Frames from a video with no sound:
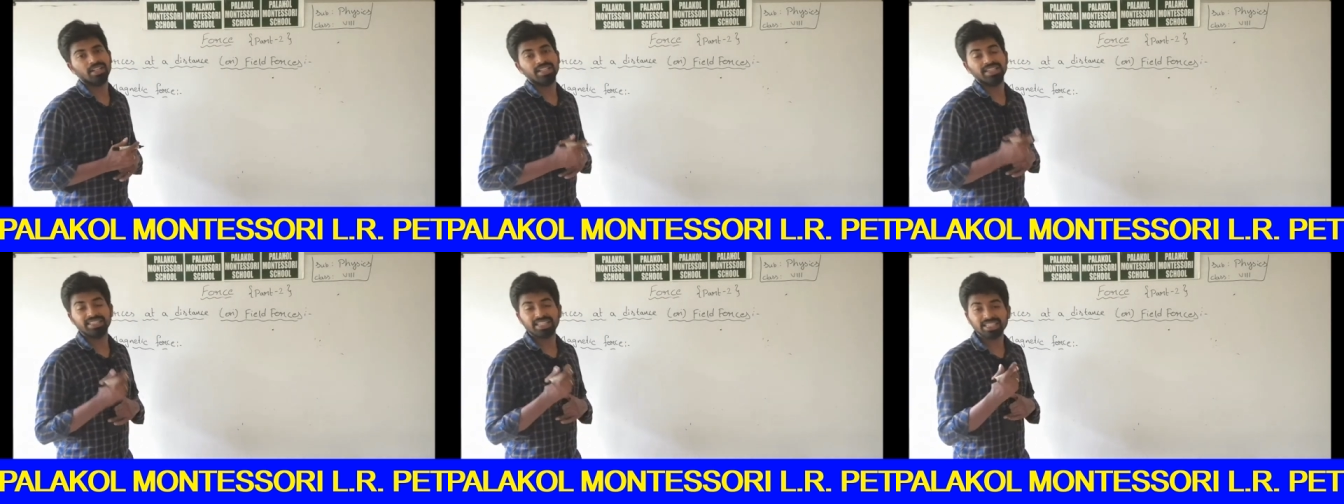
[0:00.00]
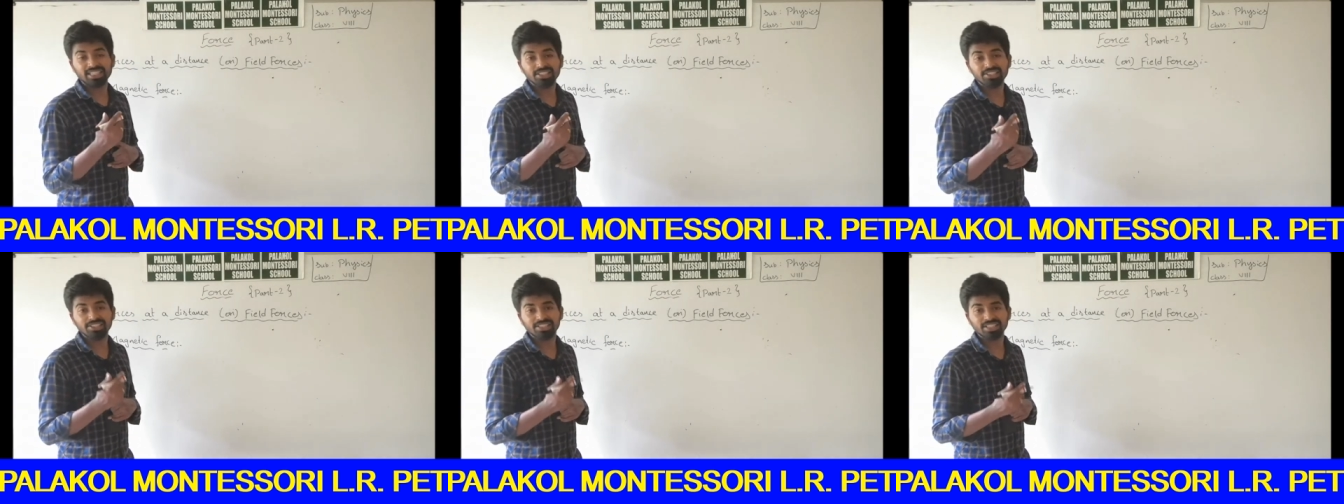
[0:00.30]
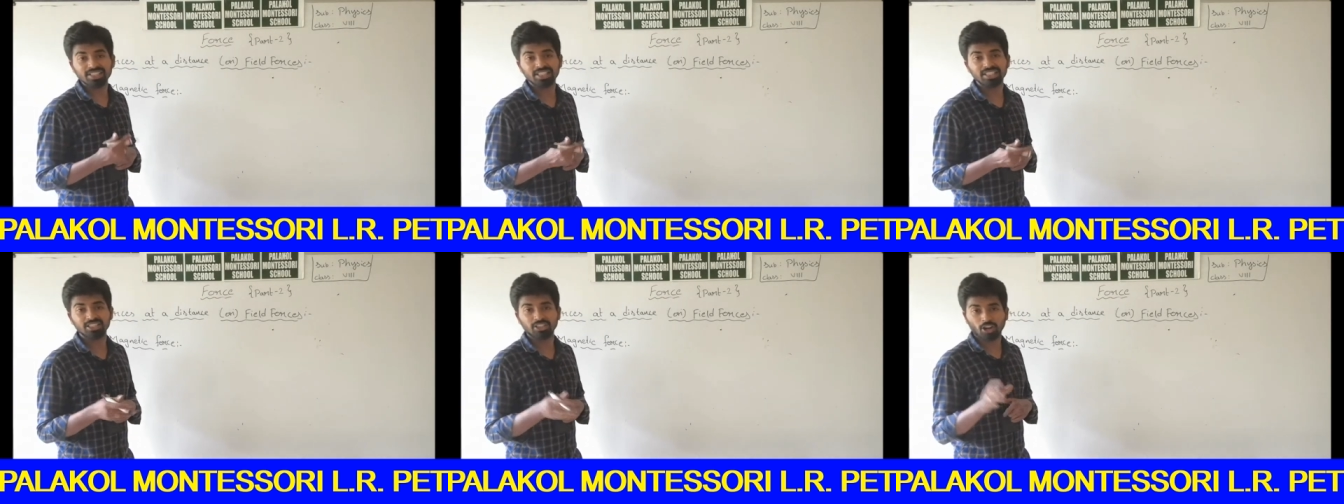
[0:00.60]

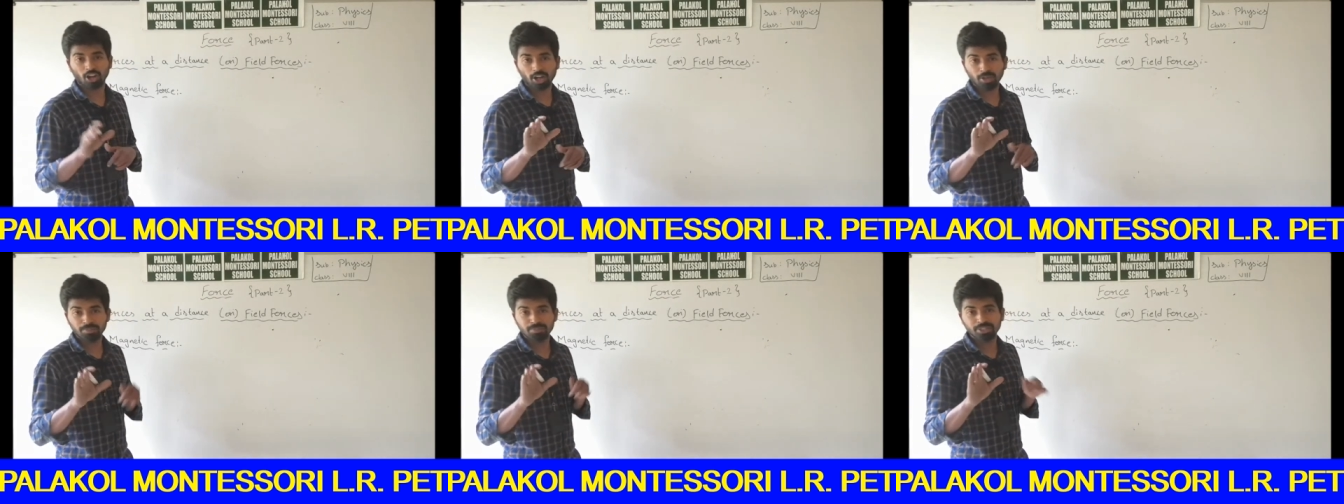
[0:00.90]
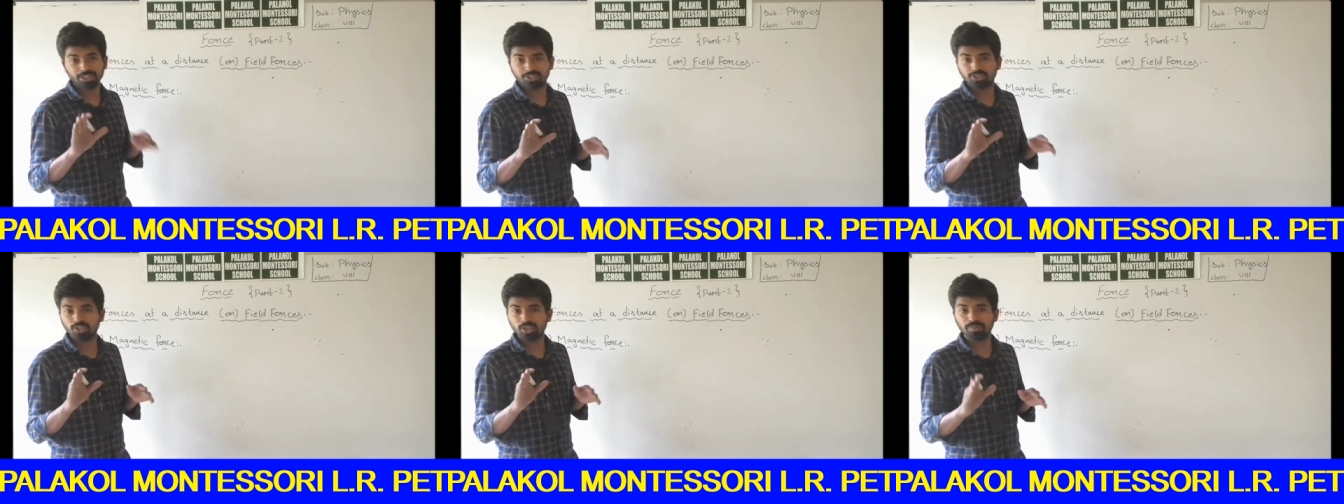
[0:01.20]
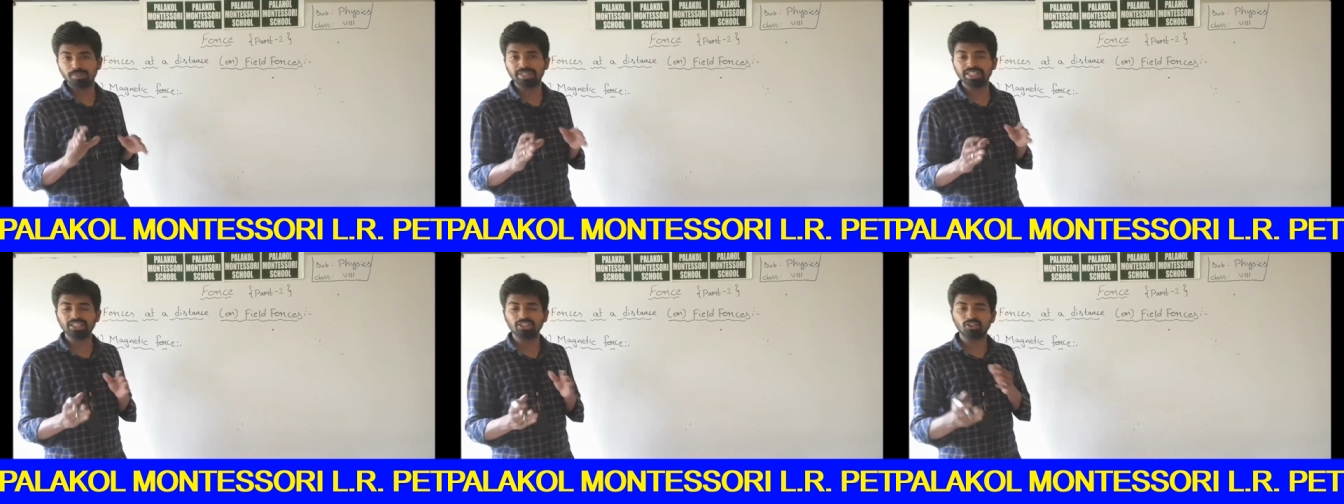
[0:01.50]
Tension, the object should
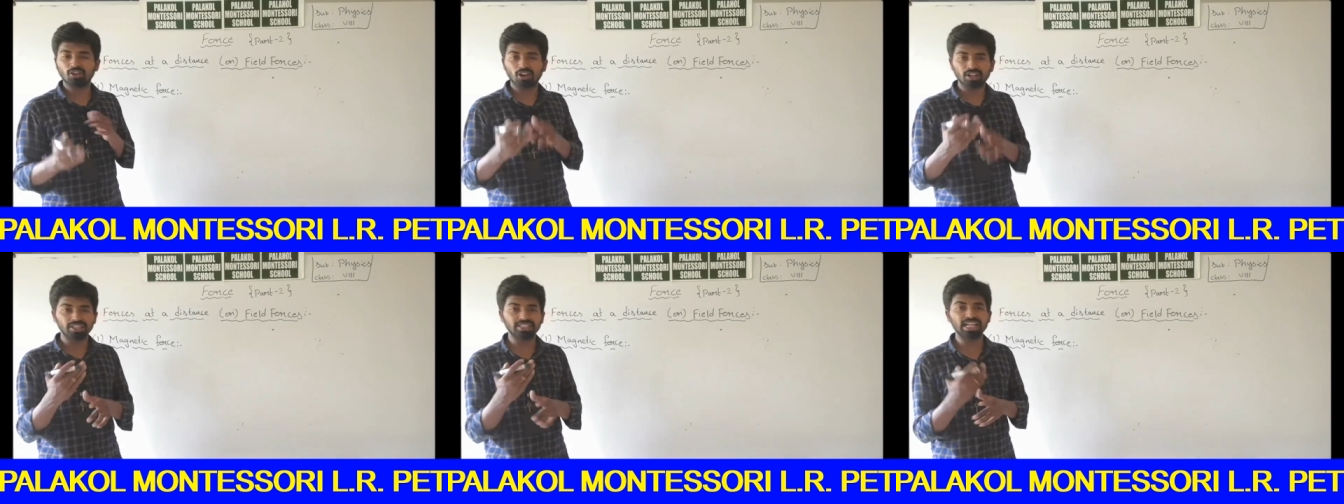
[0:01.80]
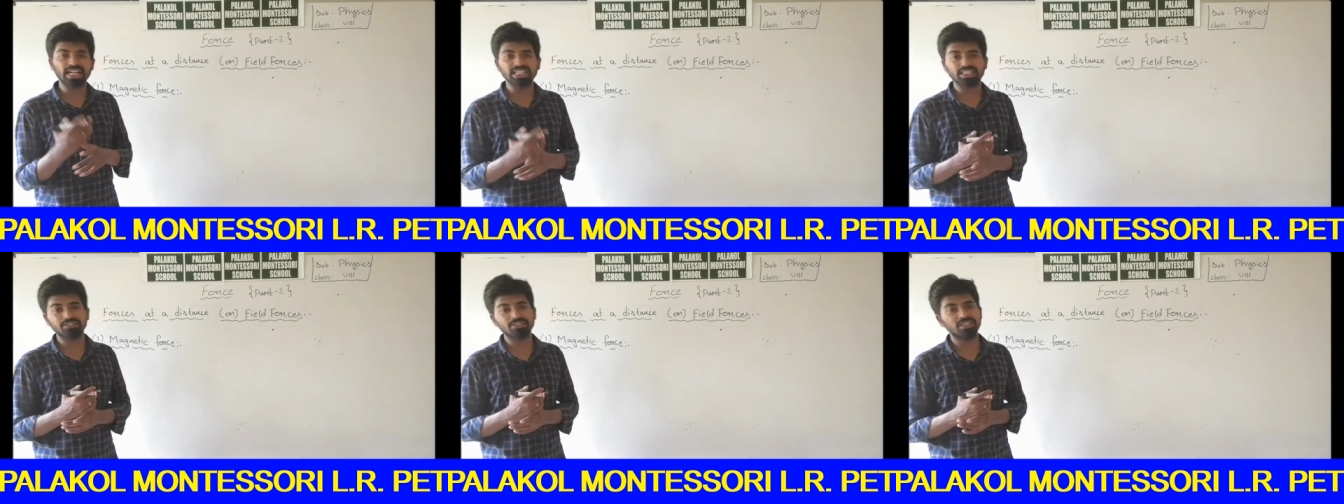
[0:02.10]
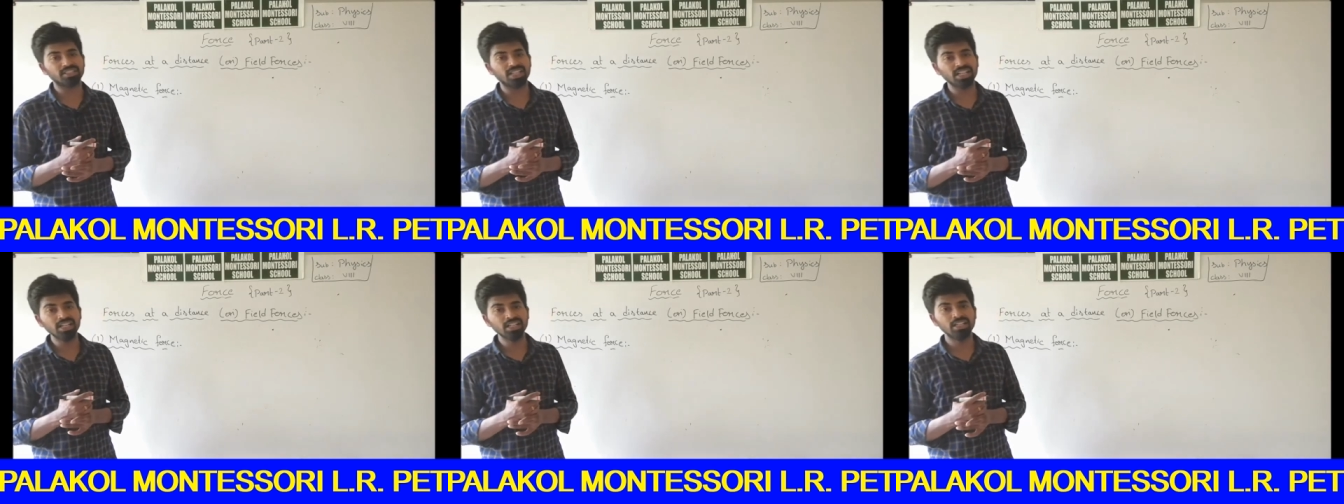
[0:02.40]
be in contact with
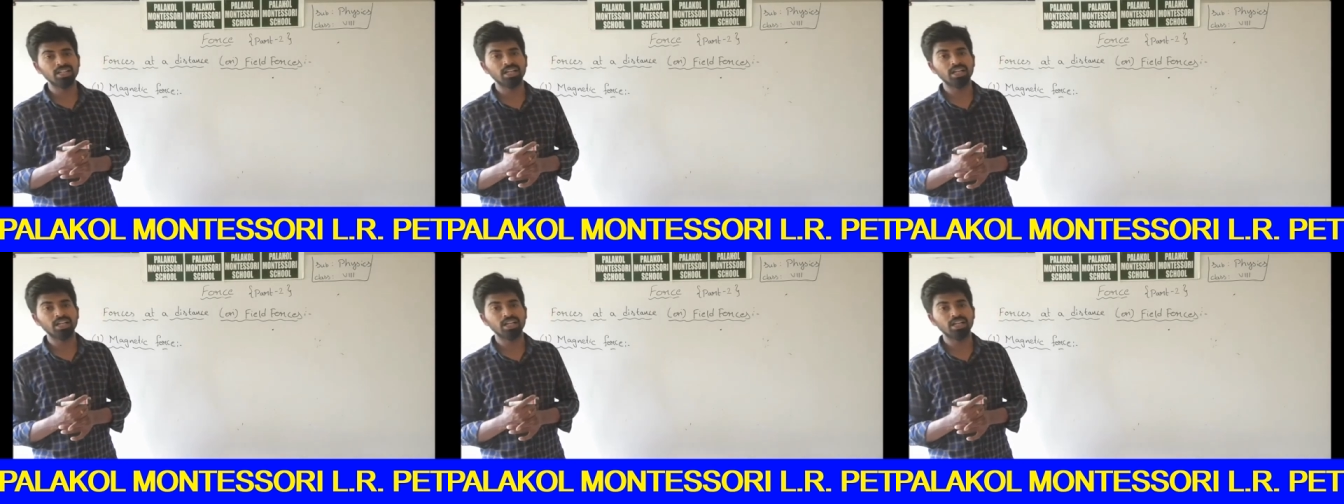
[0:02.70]
the